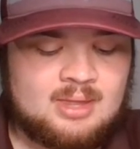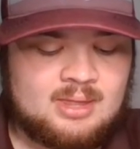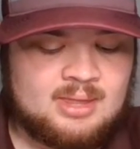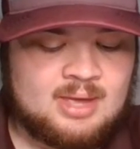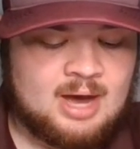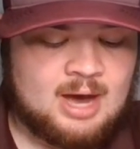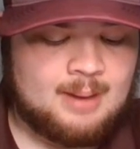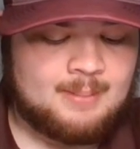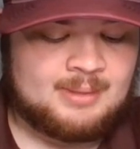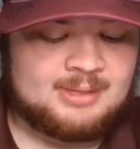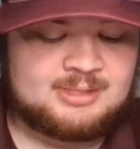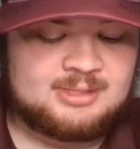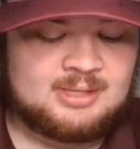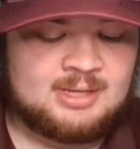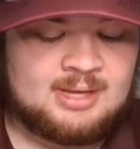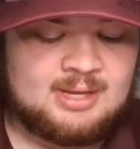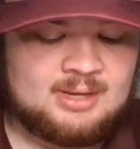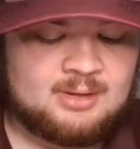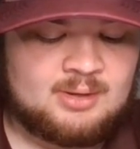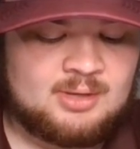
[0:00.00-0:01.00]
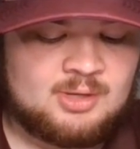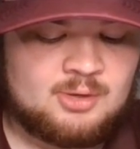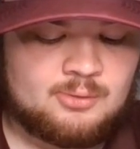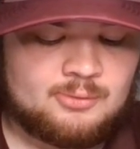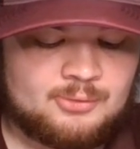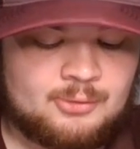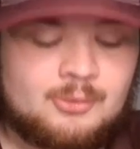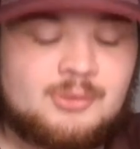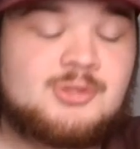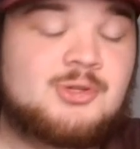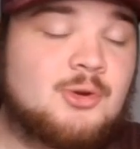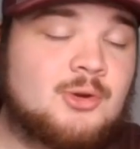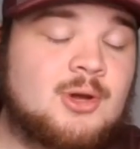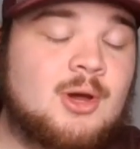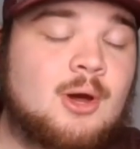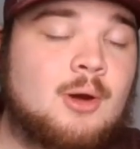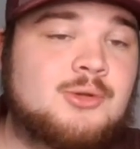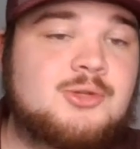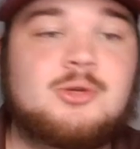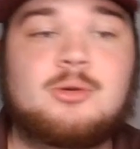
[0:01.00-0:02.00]
you're losing your
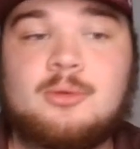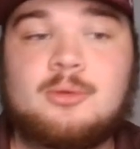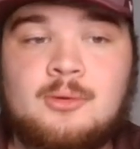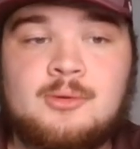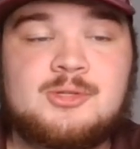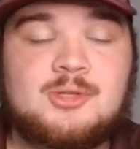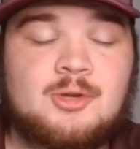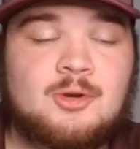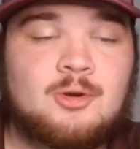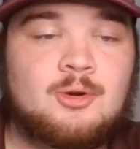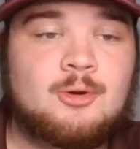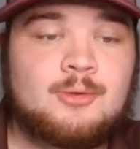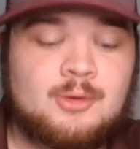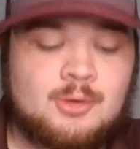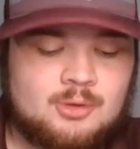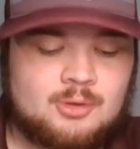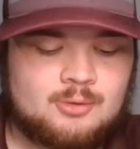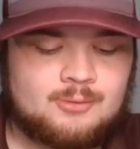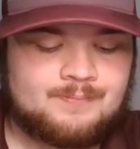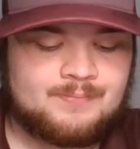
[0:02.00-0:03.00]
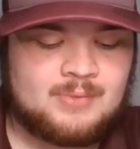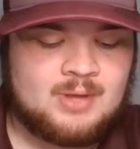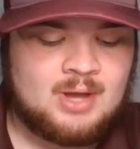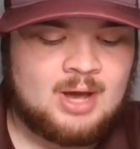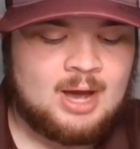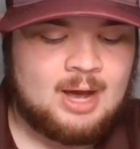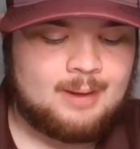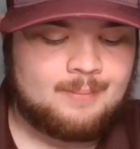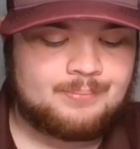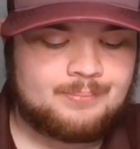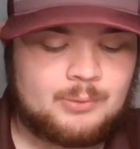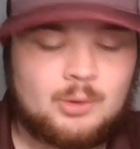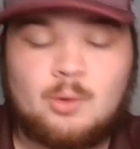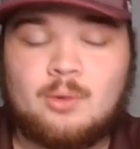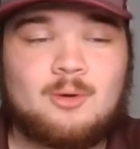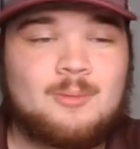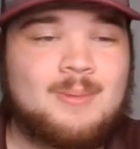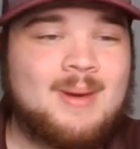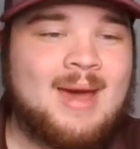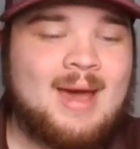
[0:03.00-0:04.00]
coach, you're losing your
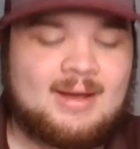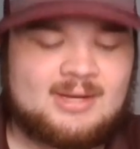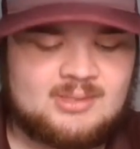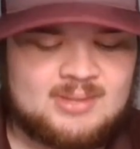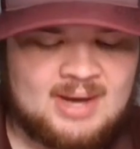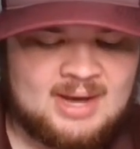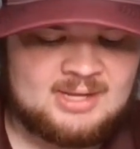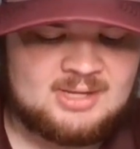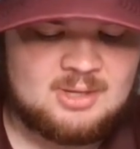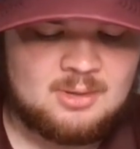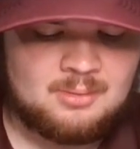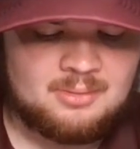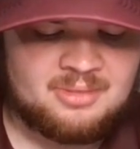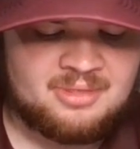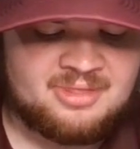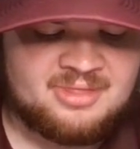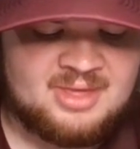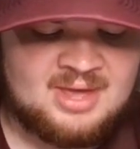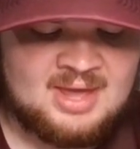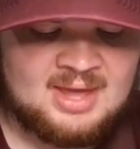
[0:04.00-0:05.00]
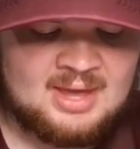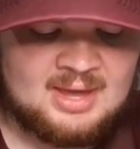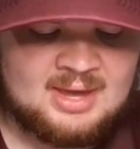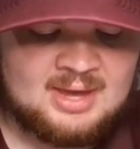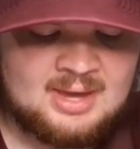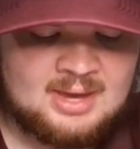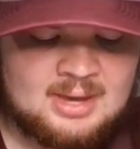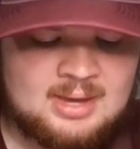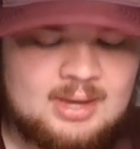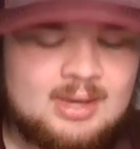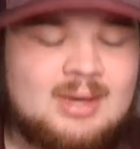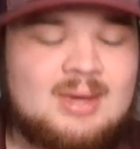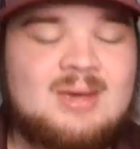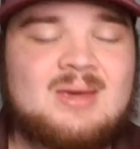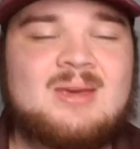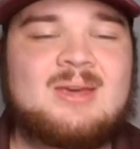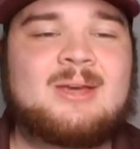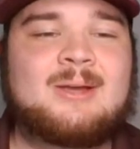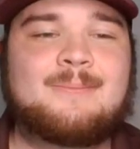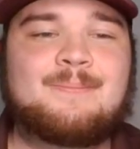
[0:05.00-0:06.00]
quarterback. So I don't think
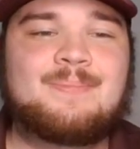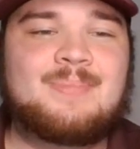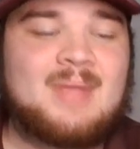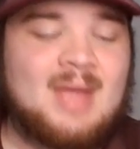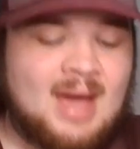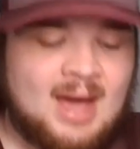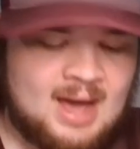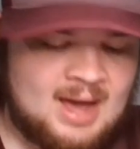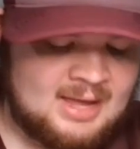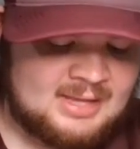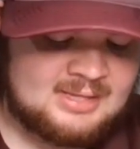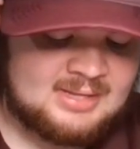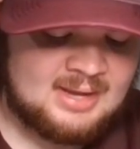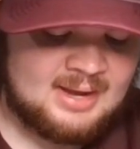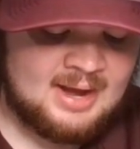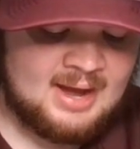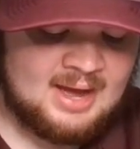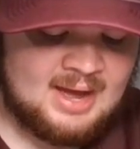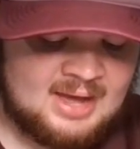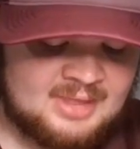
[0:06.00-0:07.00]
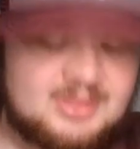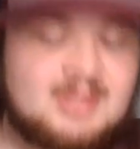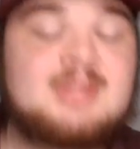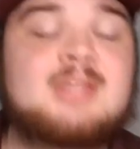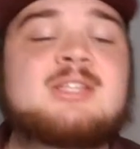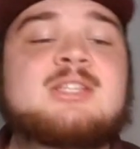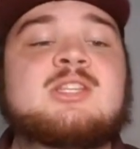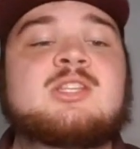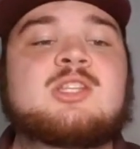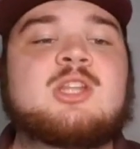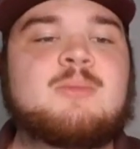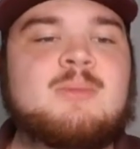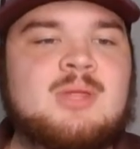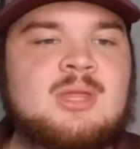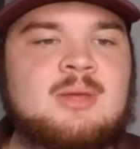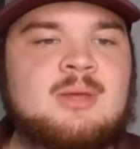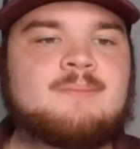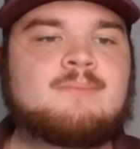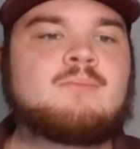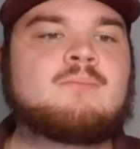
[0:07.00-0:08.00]
I think this is going to be
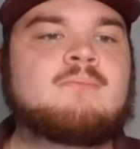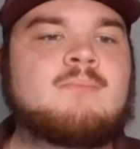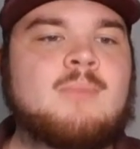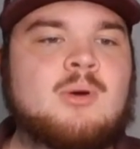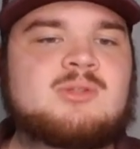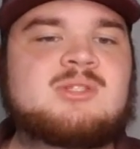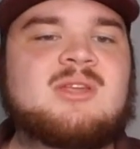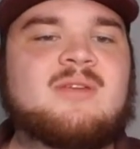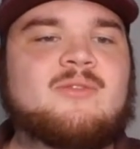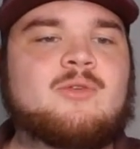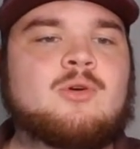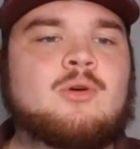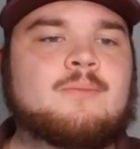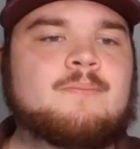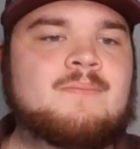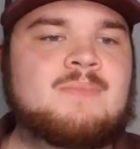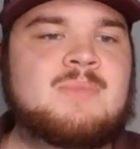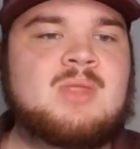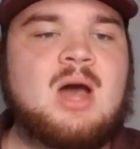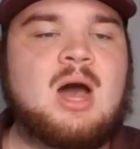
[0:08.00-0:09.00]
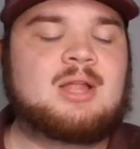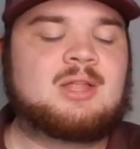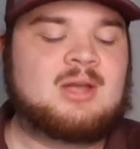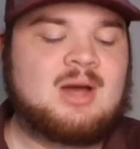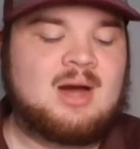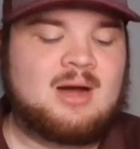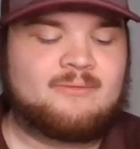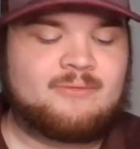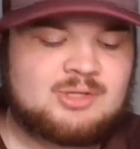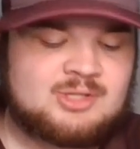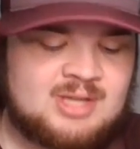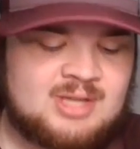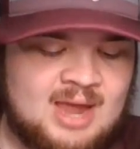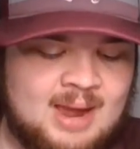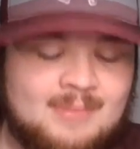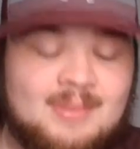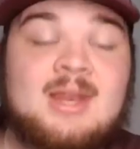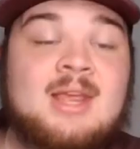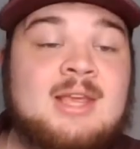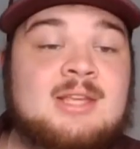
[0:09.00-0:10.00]
the most difficult non-conference
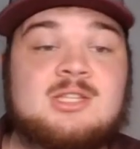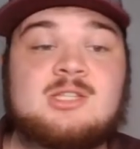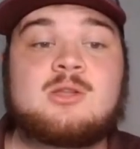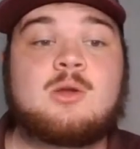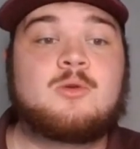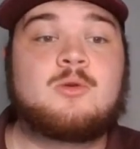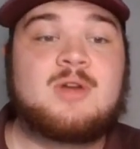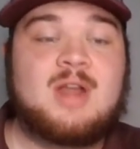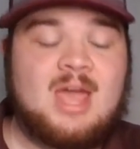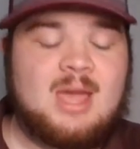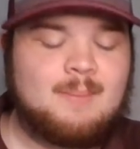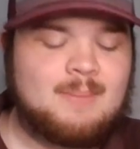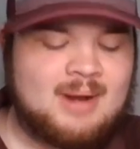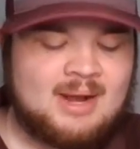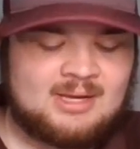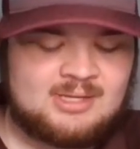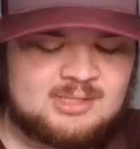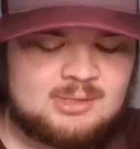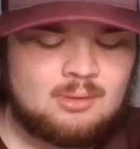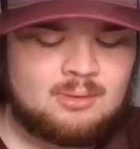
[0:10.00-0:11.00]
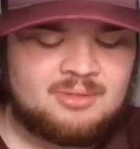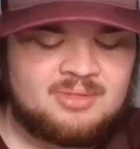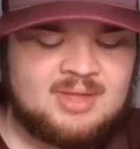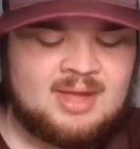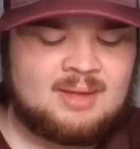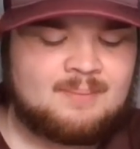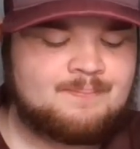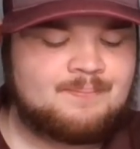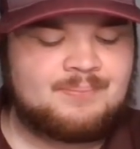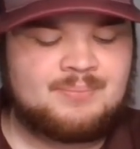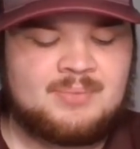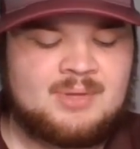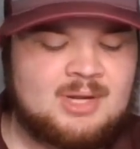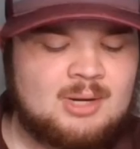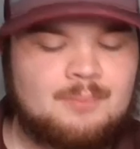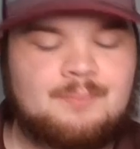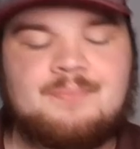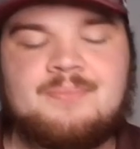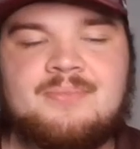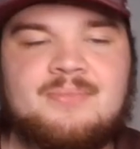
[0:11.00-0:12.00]
game that isn't Notre Dame, but I still think,
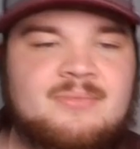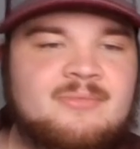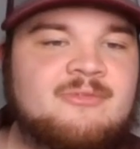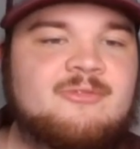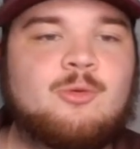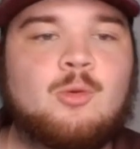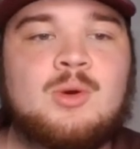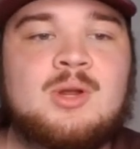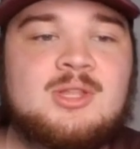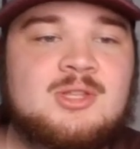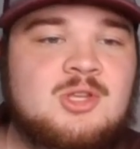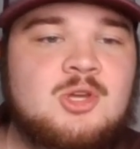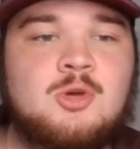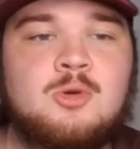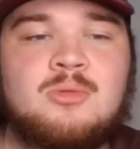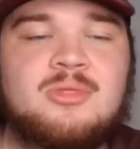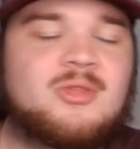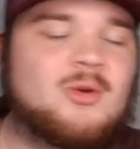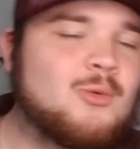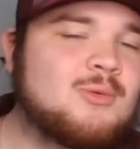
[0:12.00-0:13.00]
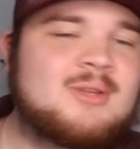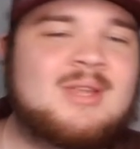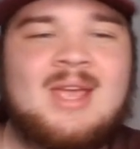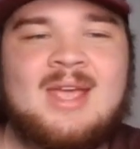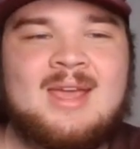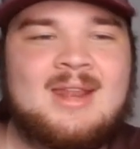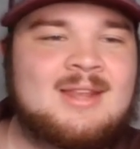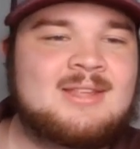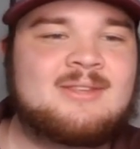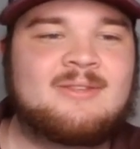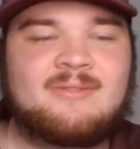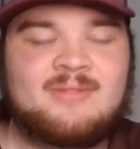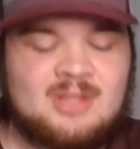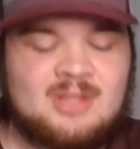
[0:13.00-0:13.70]
42-13 is